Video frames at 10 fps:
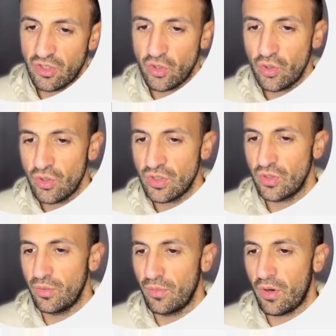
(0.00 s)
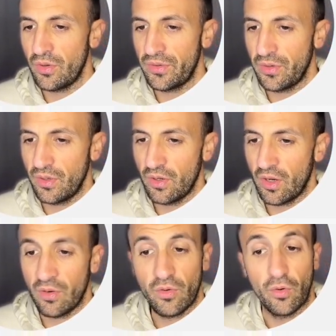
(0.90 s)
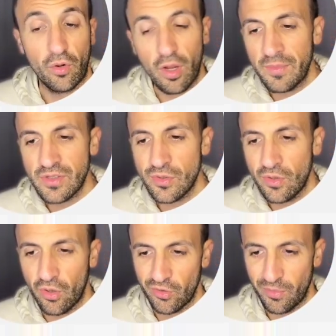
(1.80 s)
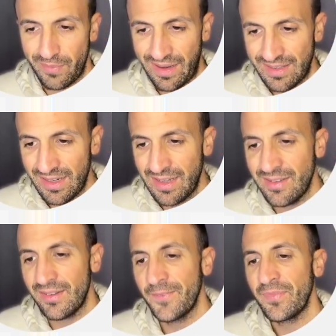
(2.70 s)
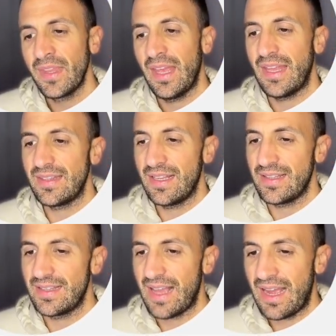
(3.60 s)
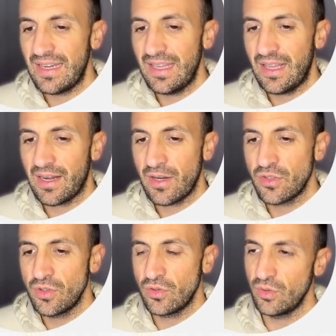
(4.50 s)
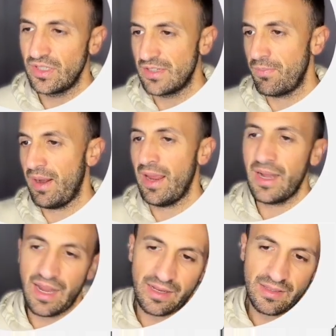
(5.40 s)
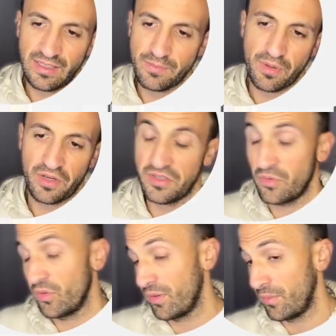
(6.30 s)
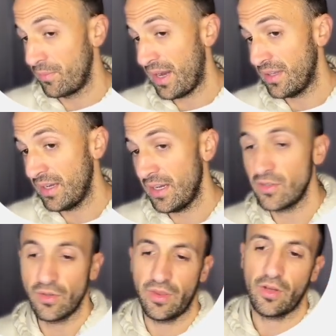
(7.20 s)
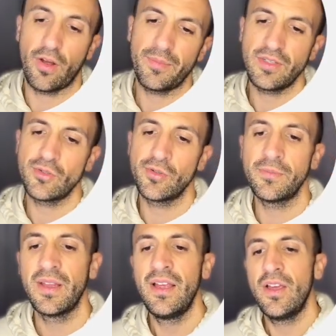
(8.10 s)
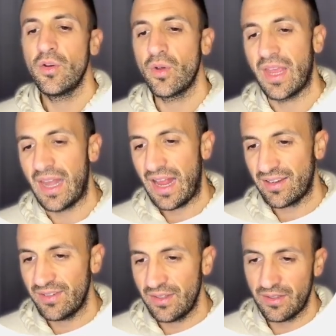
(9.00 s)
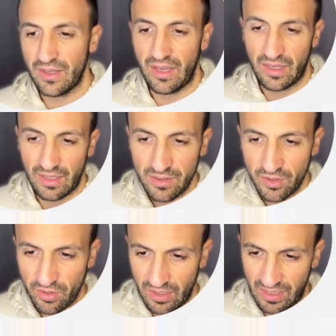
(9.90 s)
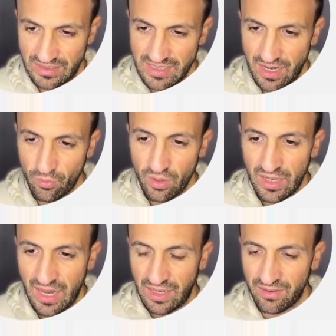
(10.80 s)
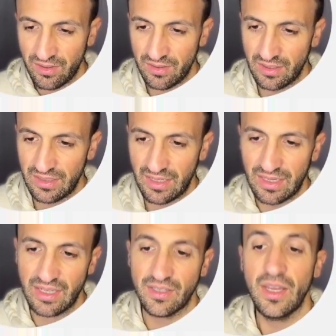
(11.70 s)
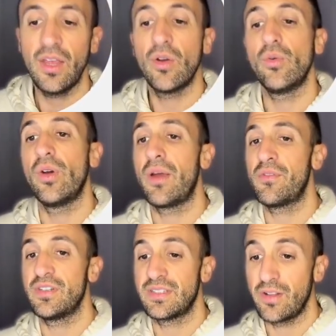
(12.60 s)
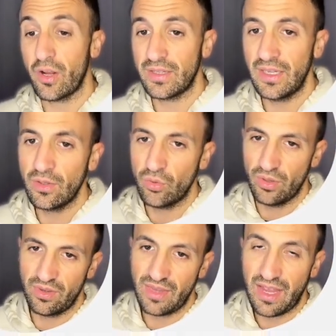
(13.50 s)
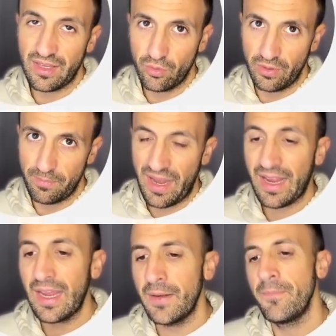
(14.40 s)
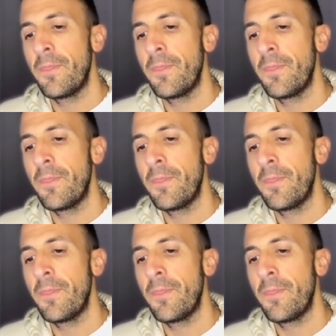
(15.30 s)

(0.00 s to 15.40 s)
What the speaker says: choose your mode. So you coming soon to maintenance, and then that it allows you to display like this process was maintenance coming soon, who can access. Here you can assign who can access, in that case whoever is logged into the backend,